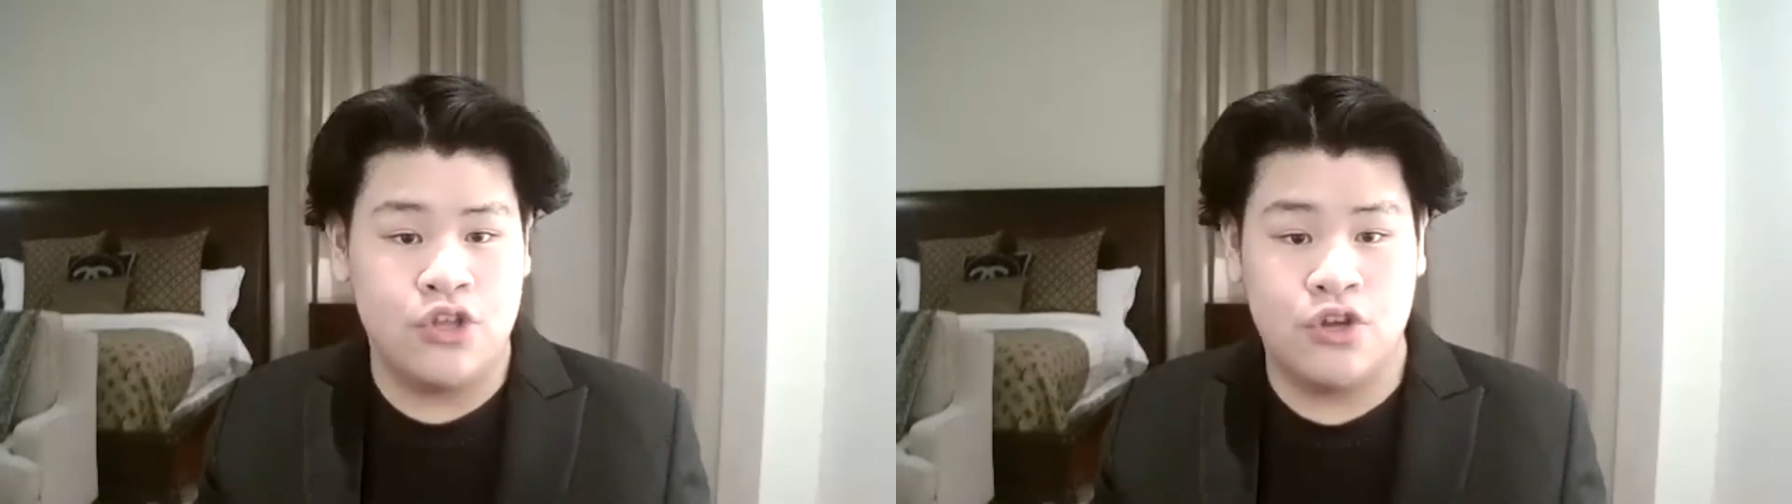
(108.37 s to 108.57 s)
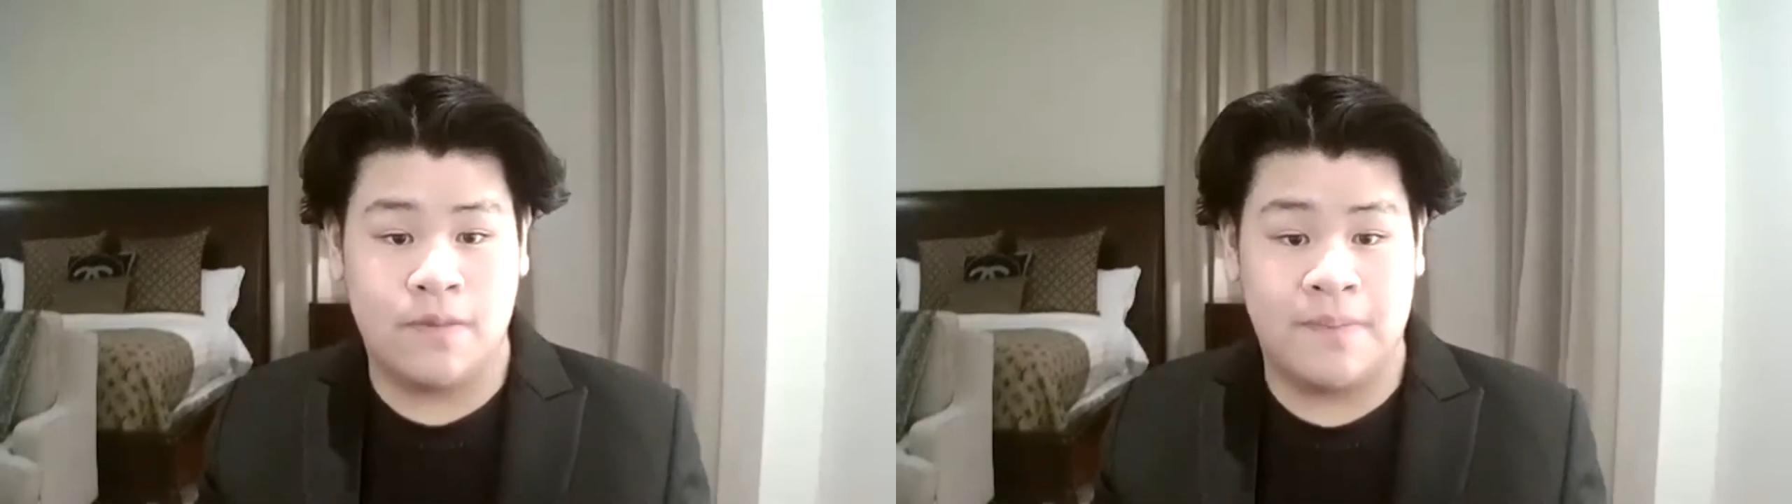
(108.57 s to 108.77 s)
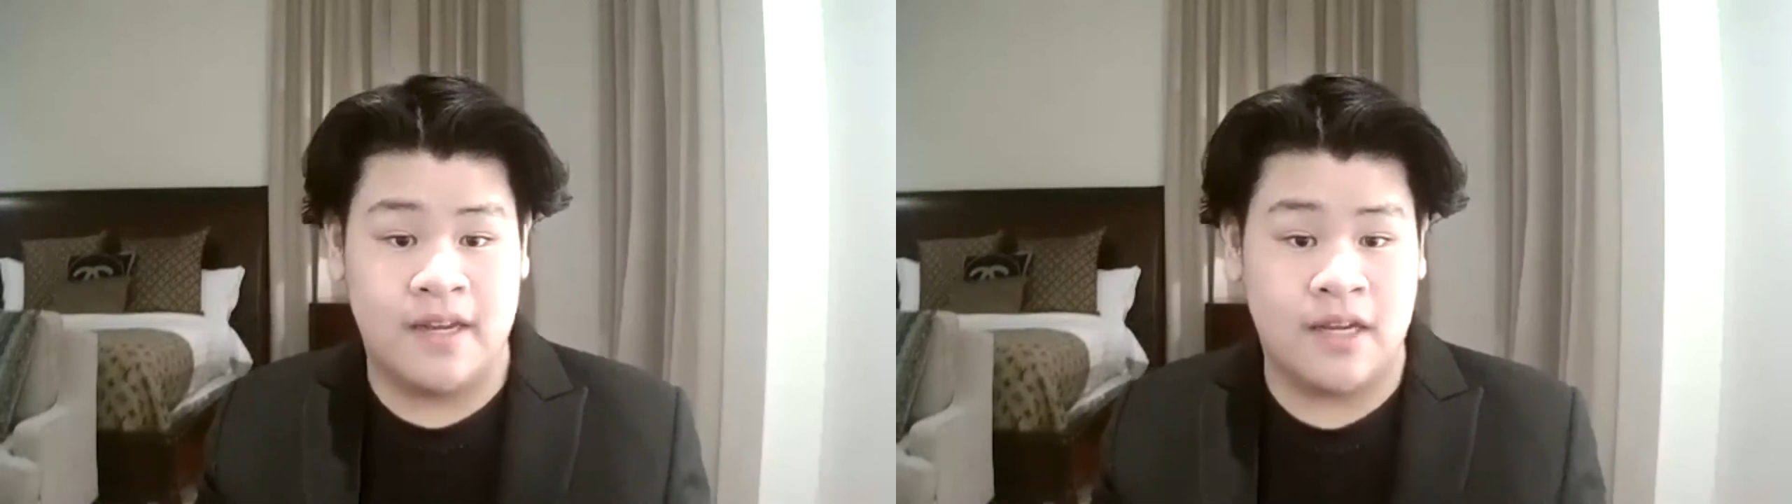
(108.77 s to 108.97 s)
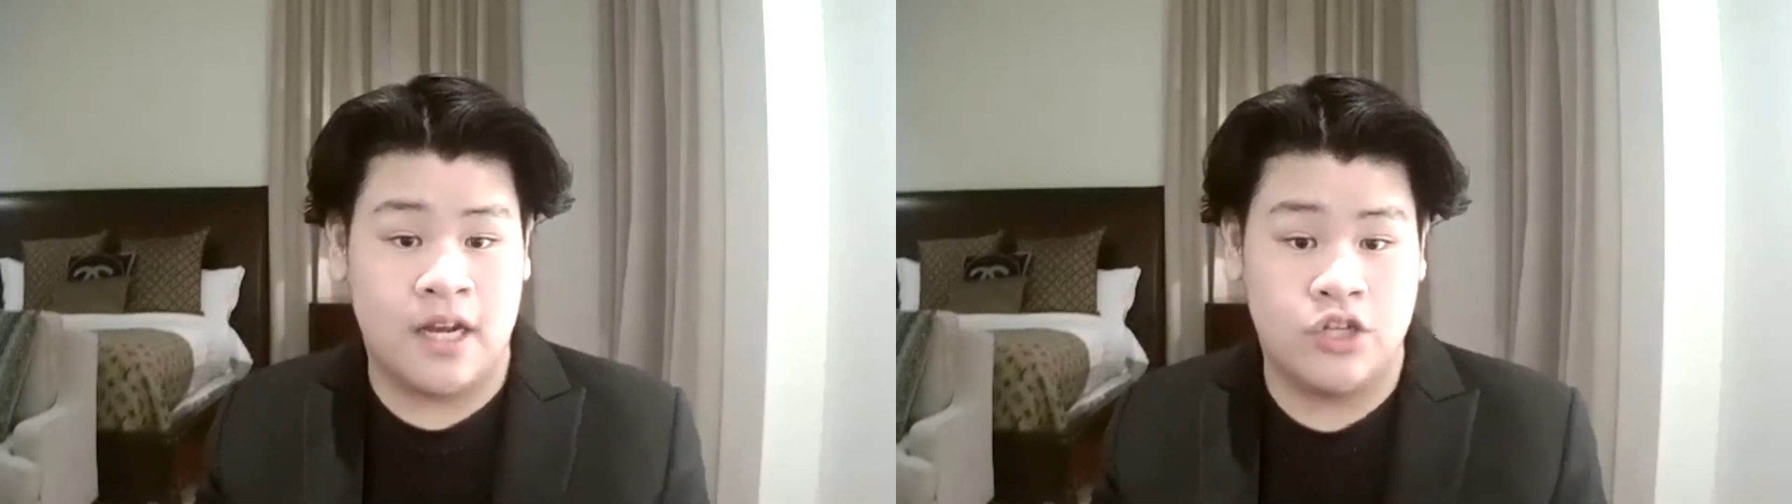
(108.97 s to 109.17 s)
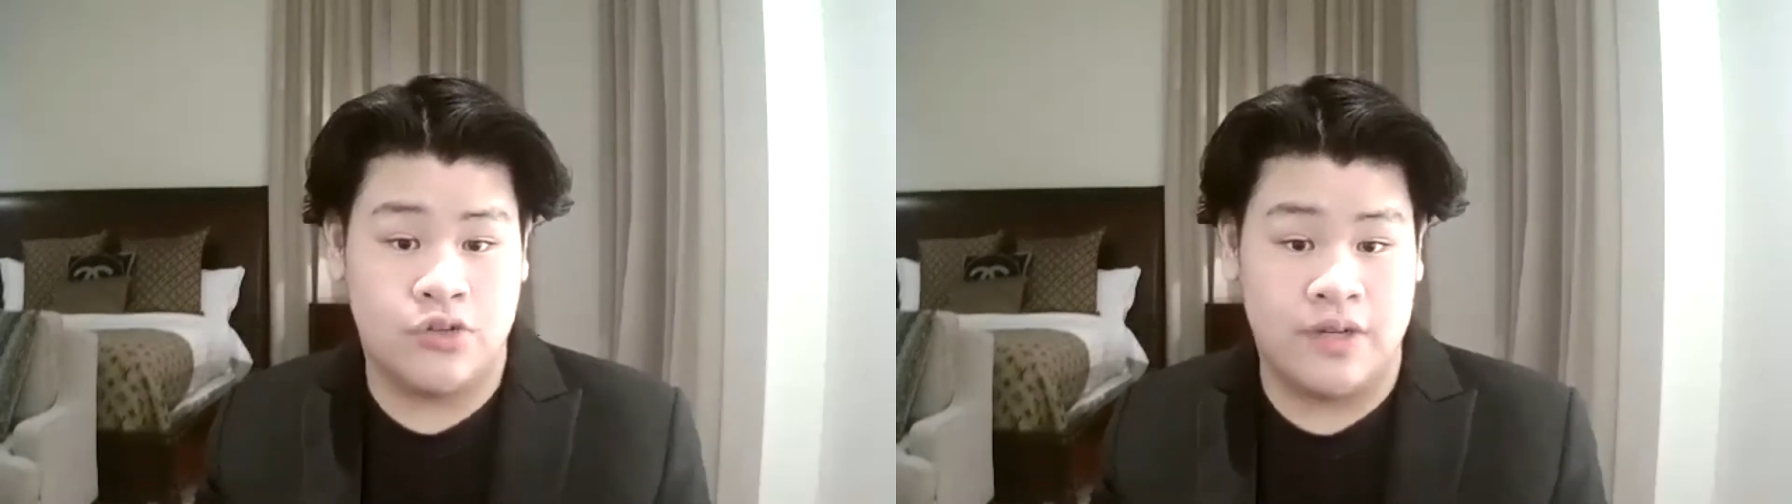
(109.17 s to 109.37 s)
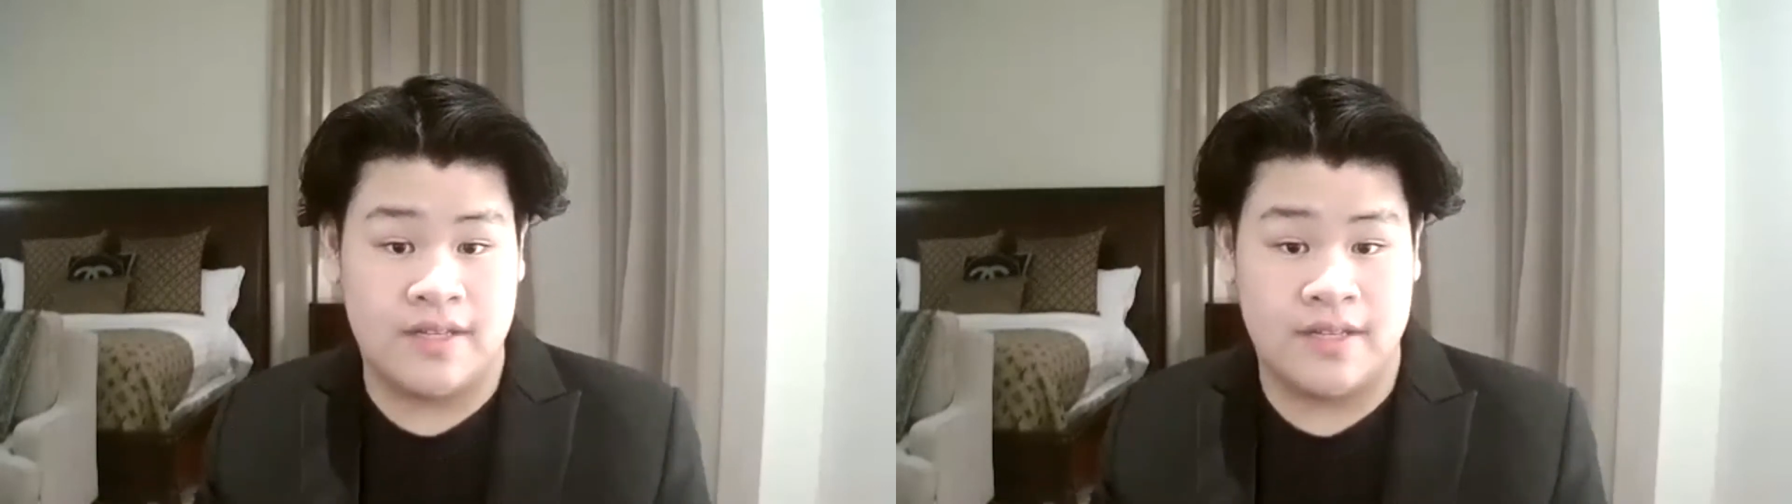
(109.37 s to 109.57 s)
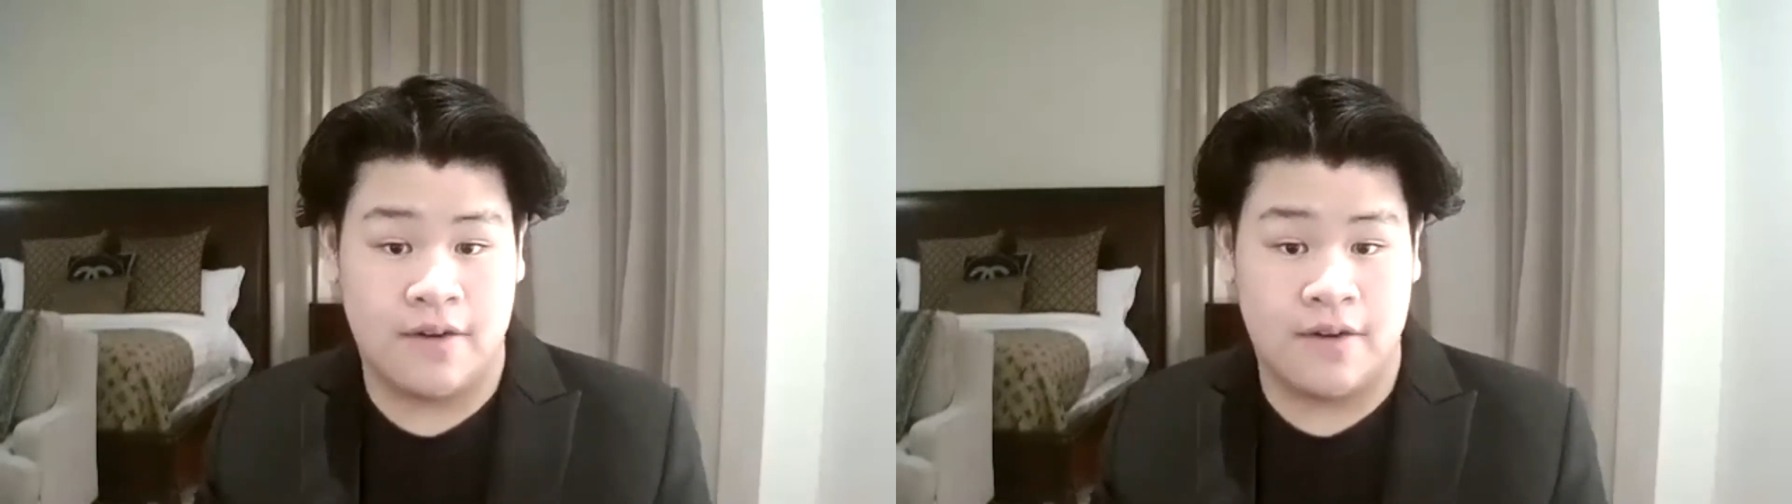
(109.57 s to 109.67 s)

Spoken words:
European countries,